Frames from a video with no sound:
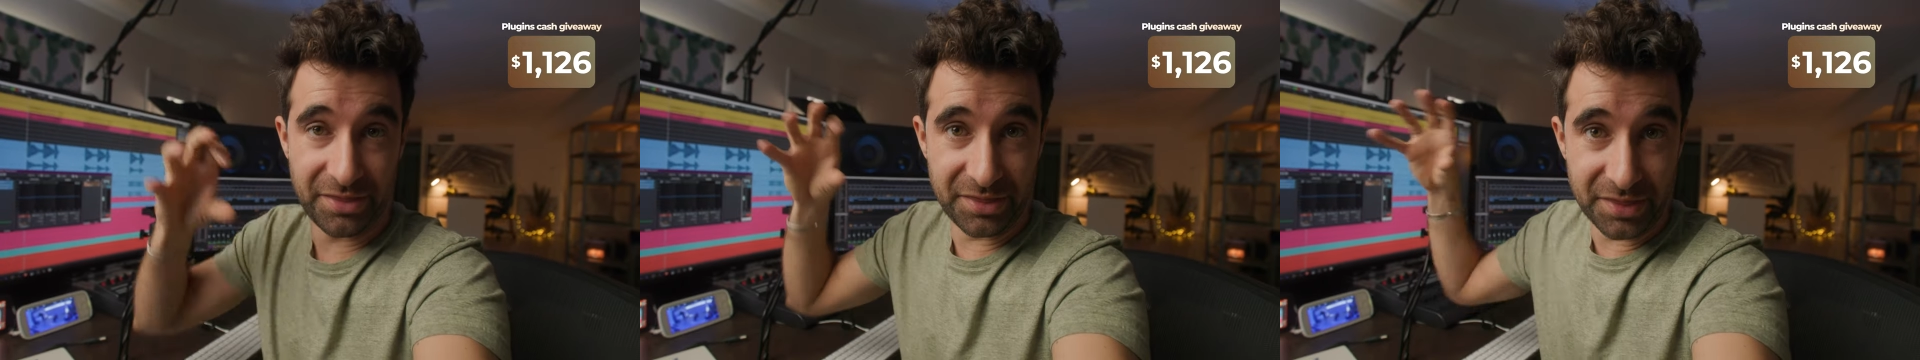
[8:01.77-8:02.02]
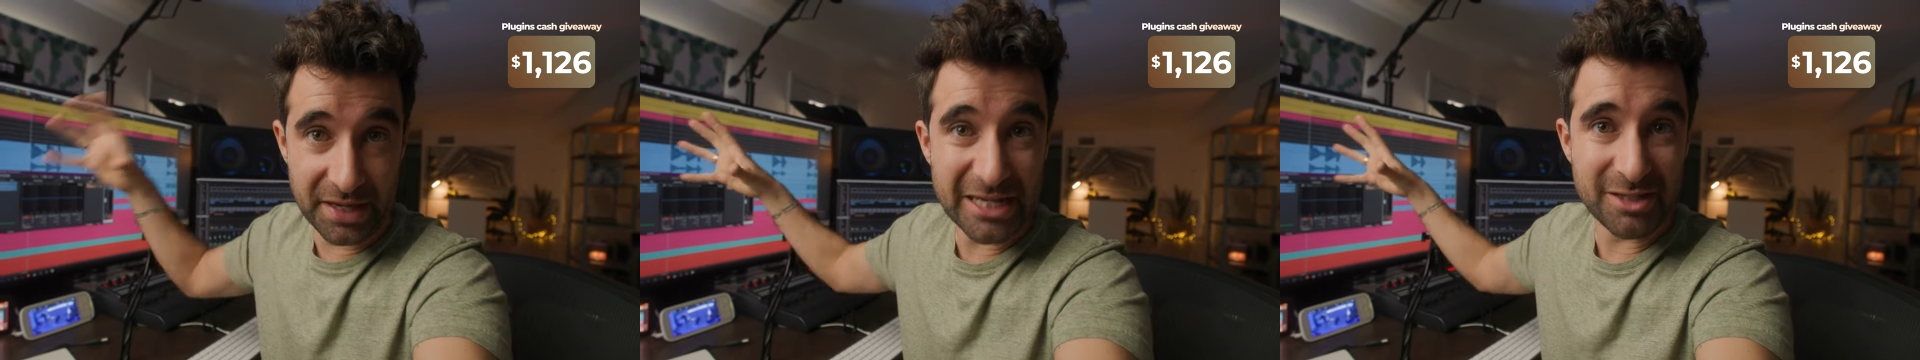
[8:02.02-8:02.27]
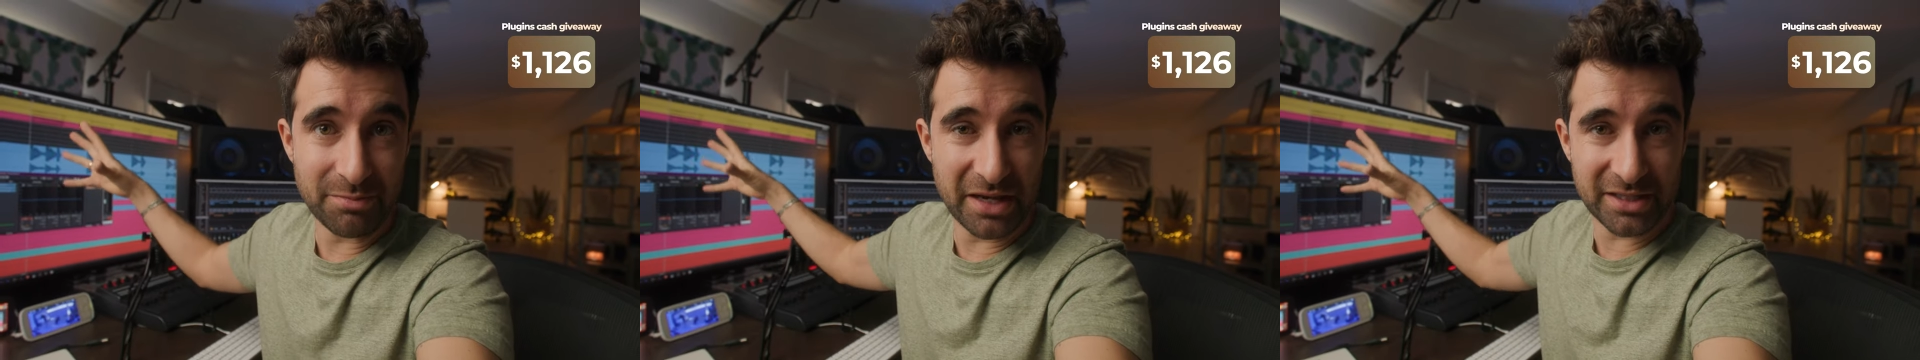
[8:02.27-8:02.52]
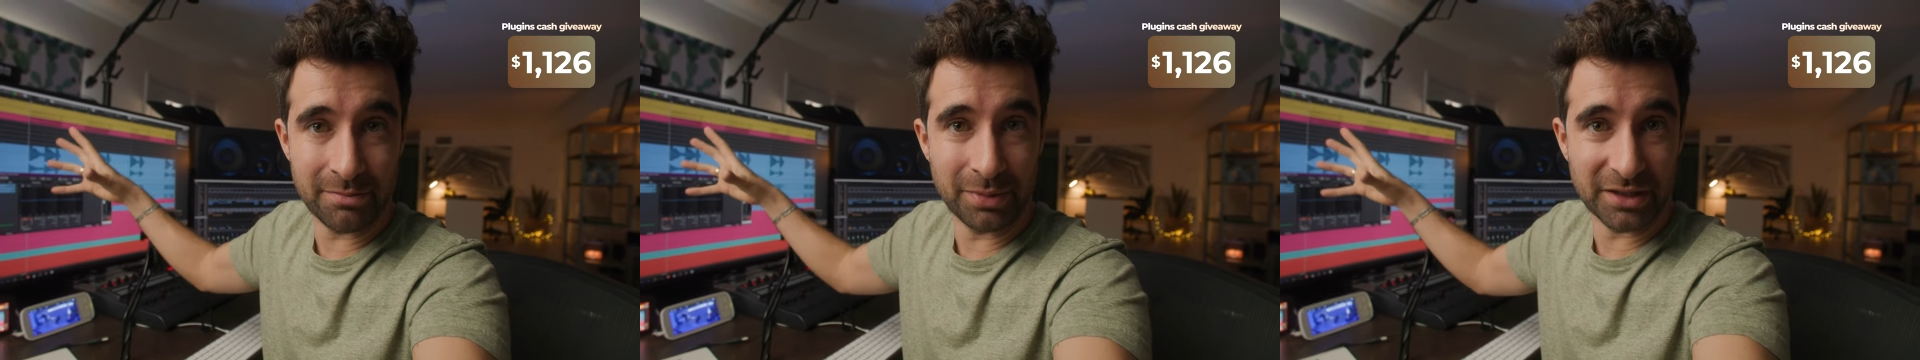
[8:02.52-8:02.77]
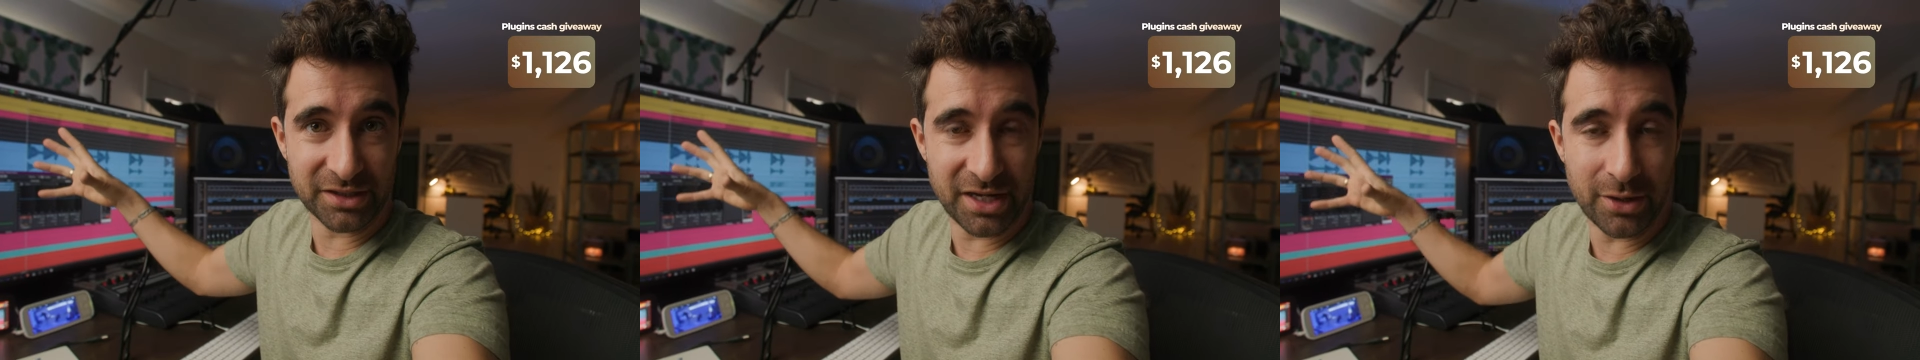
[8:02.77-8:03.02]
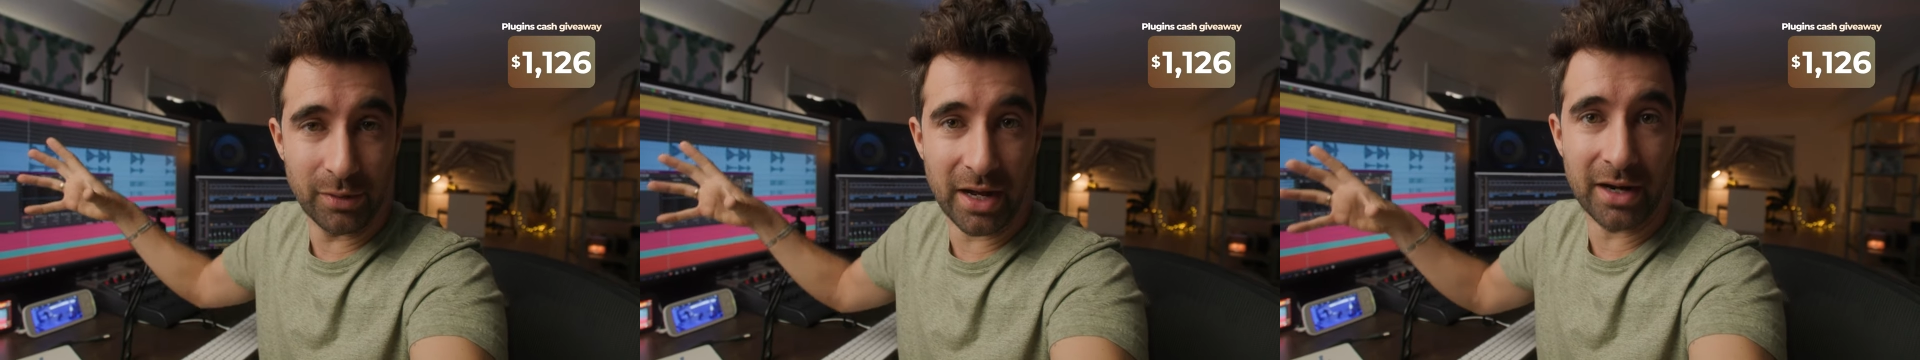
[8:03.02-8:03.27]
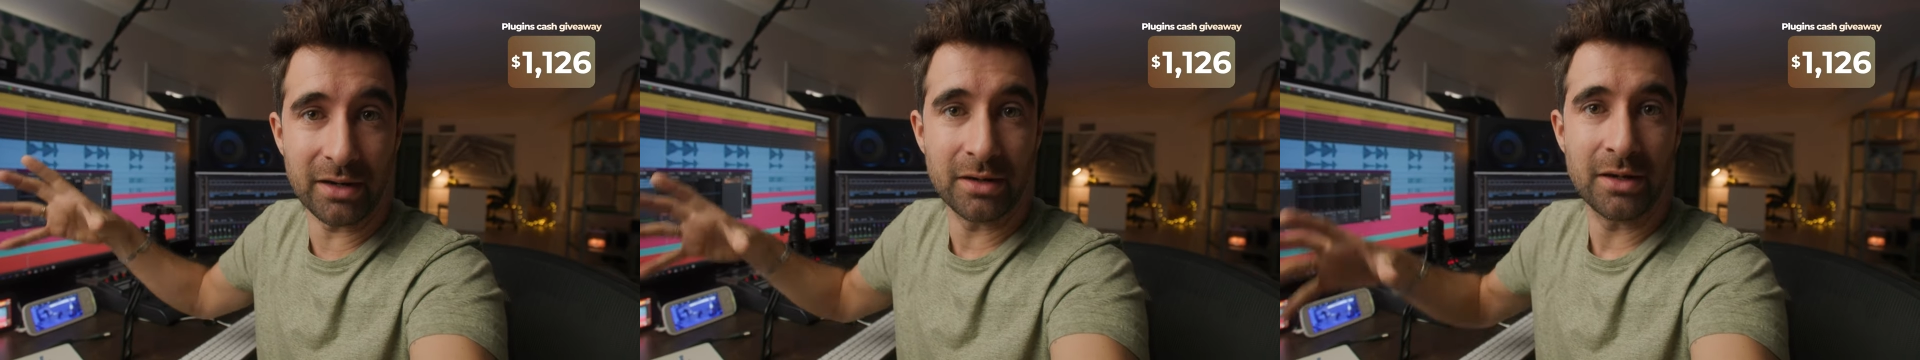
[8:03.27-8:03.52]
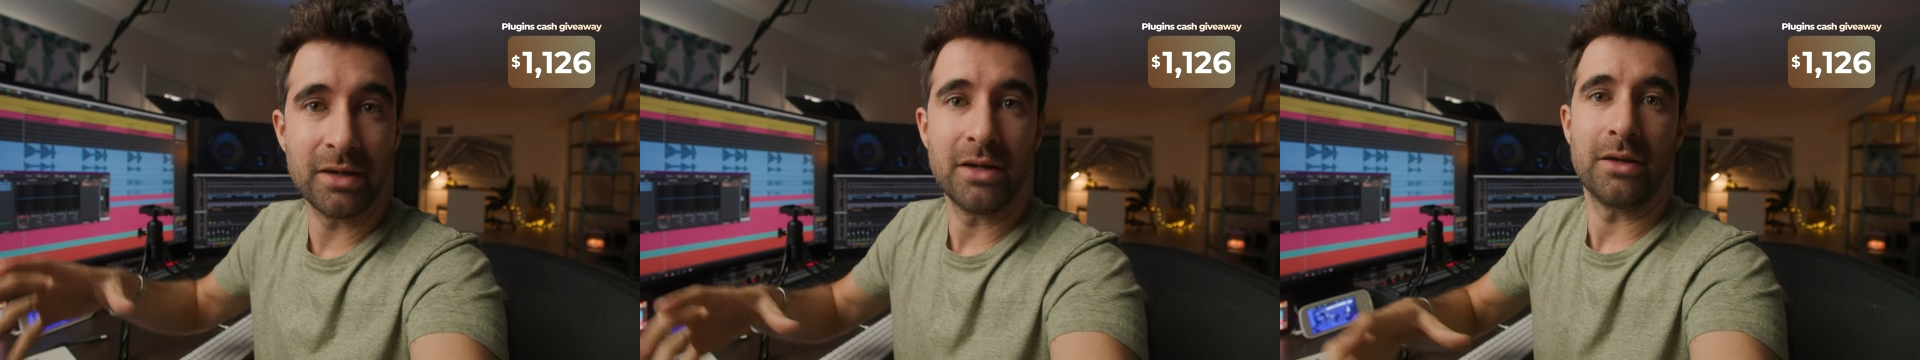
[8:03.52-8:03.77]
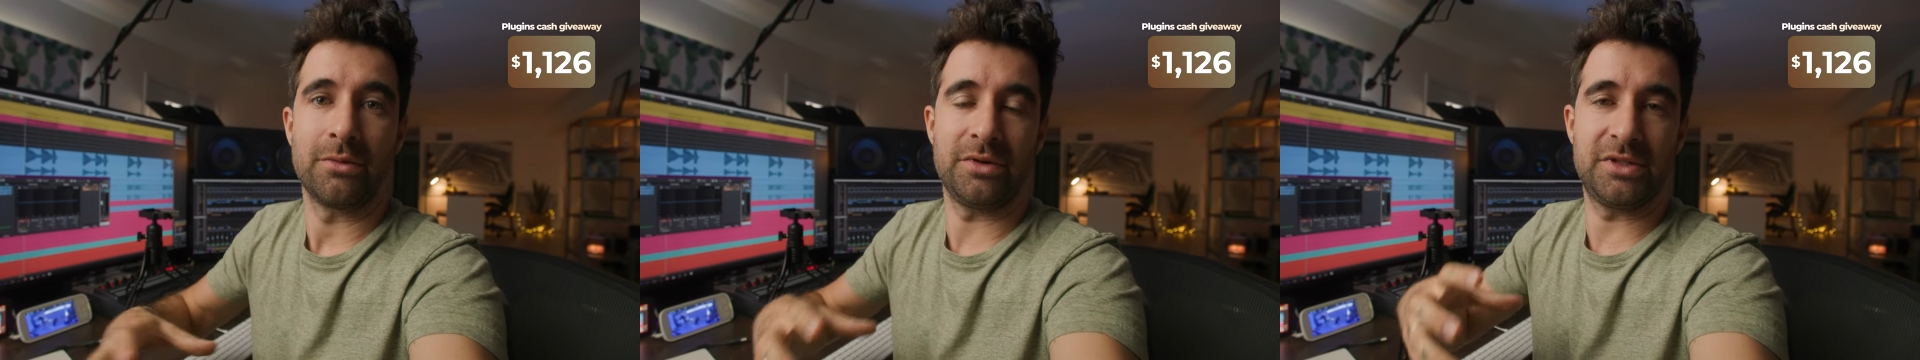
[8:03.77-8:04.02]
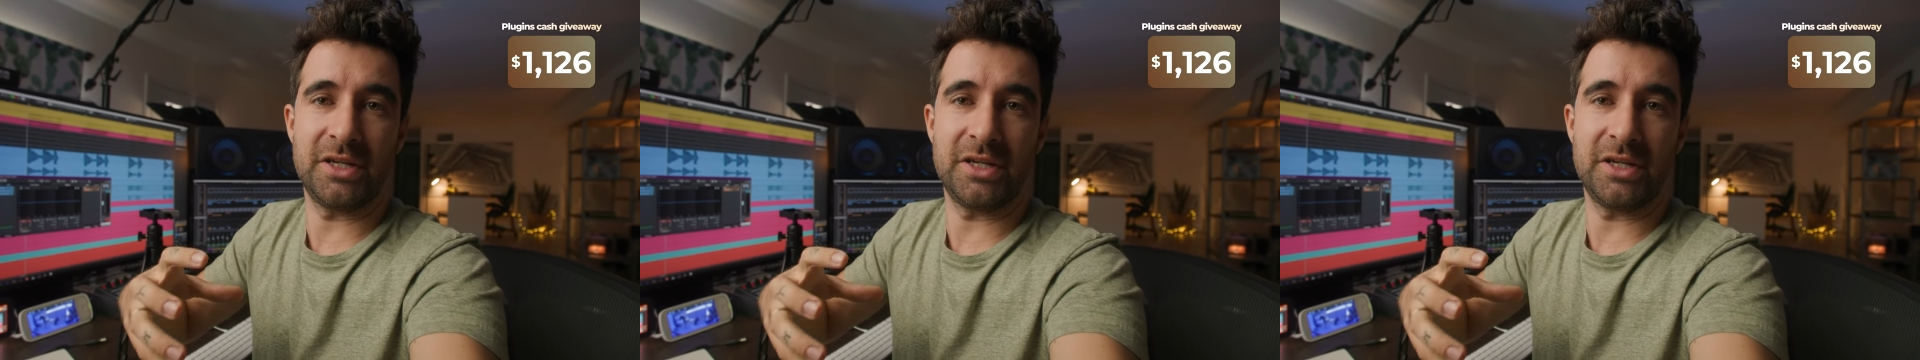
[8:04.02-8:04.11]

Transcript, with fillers: This piece in particular, which